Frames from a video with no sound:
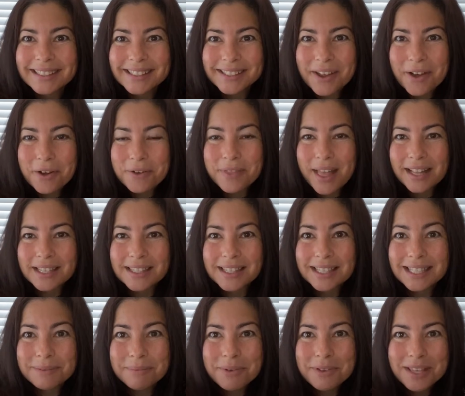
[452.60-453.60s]
So that's
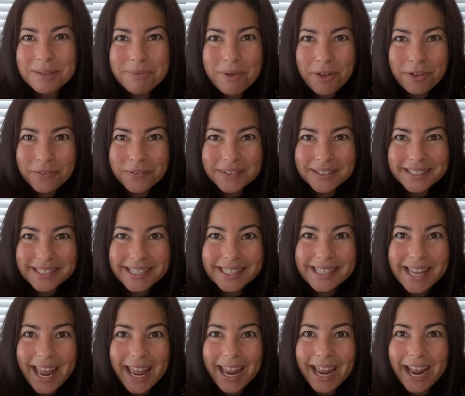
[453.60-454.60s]
the smoothie bowl for
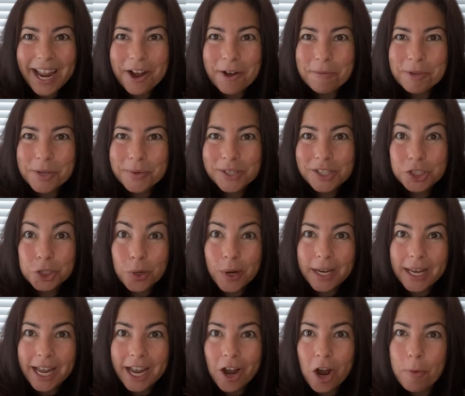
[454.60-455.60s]
today. I hope you enjoy
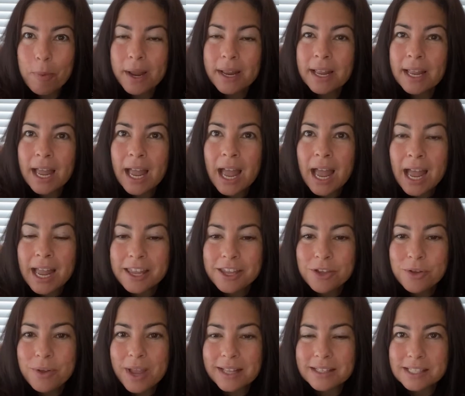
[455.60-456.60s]
it. I hope
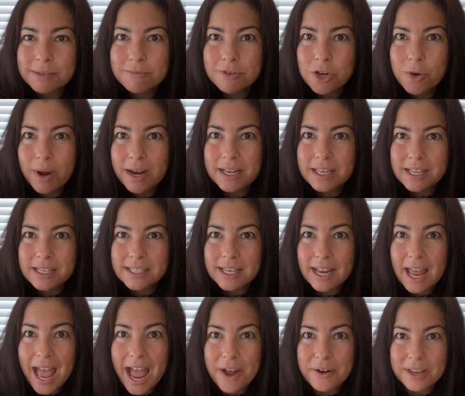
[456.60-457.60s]
you get some new ideas
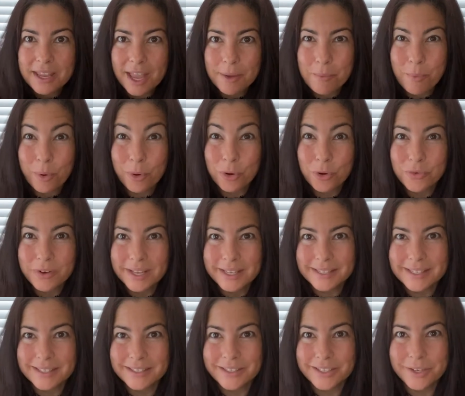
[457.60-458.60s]
on how to get more
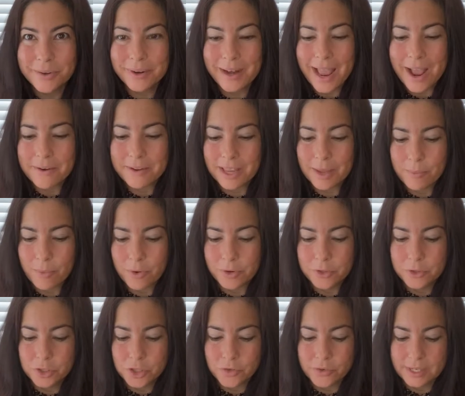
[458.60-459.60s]
greens into you and how to get more
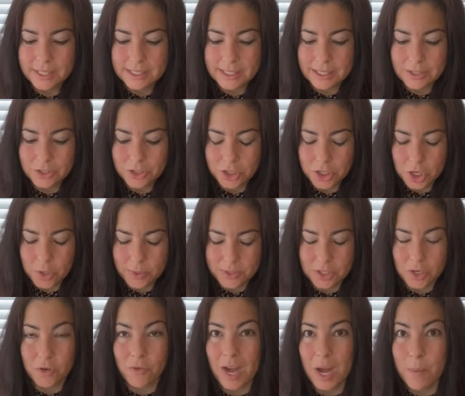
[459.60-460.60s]
nutrients into you.
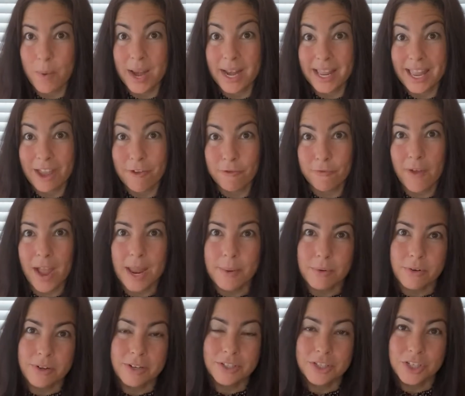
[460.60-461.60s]
It's a great way to get
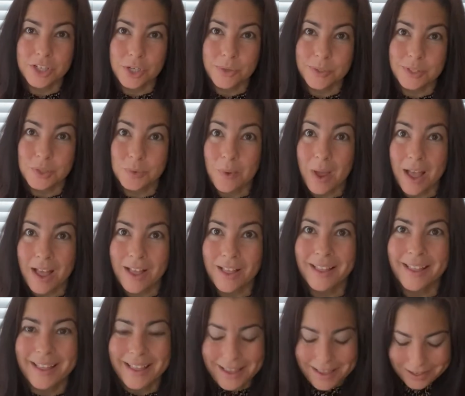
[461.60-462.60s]
fiber into you as
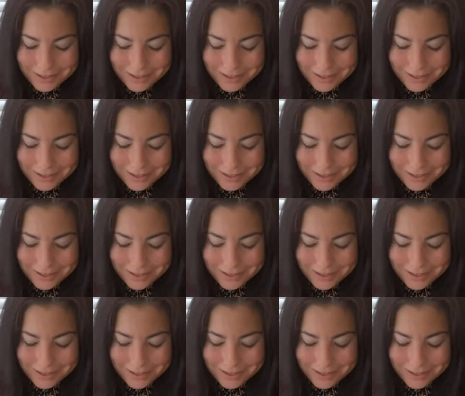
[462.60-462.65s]
well.